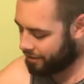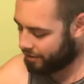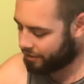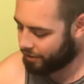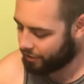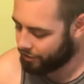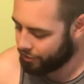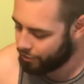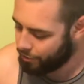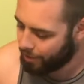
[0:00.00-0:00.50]

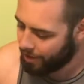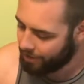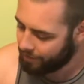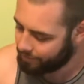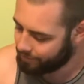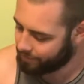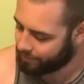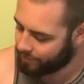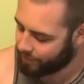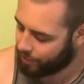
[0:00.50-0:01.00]

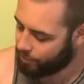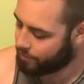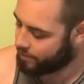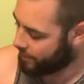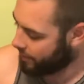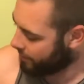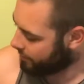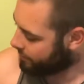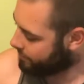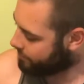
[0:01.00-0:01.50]
Kahlua, can you
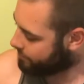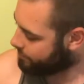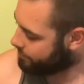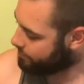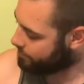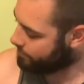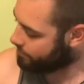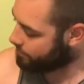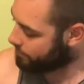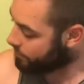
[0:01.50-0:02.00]
sit?
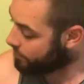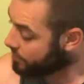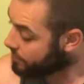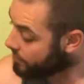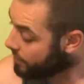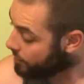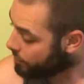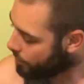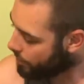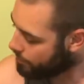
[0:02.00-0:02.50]

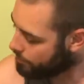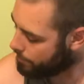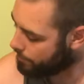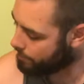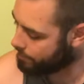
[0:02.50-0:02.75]
Sit, Kahlua.